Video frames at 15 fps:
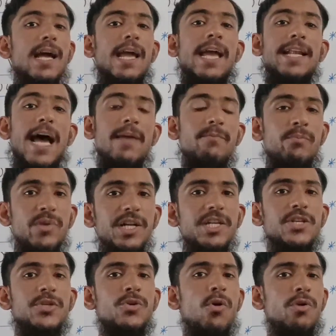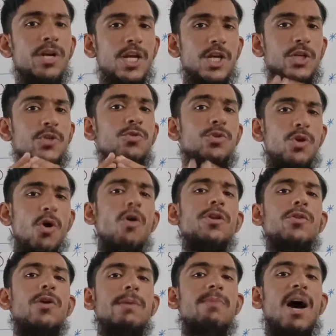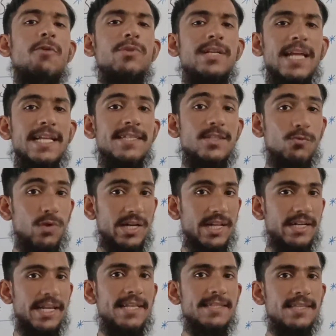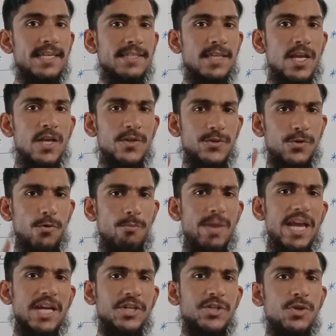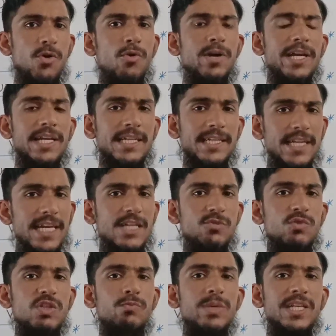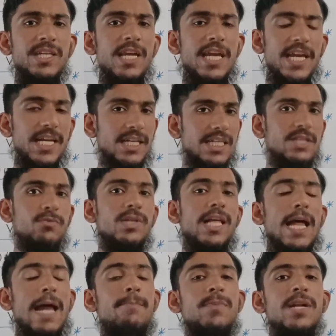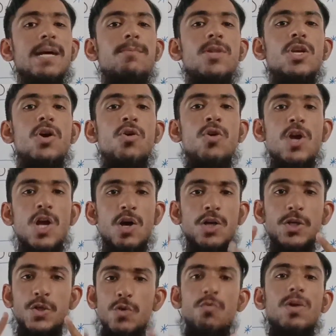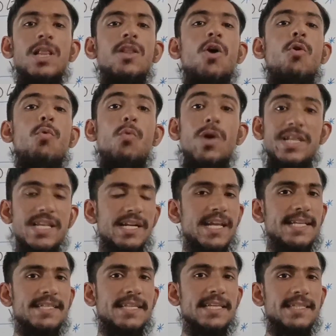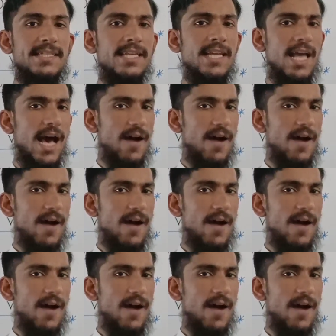I'm pretty sure you don't know about tense, what the tense is. So make sure engage with me, English with the MW. You will know what the tense is.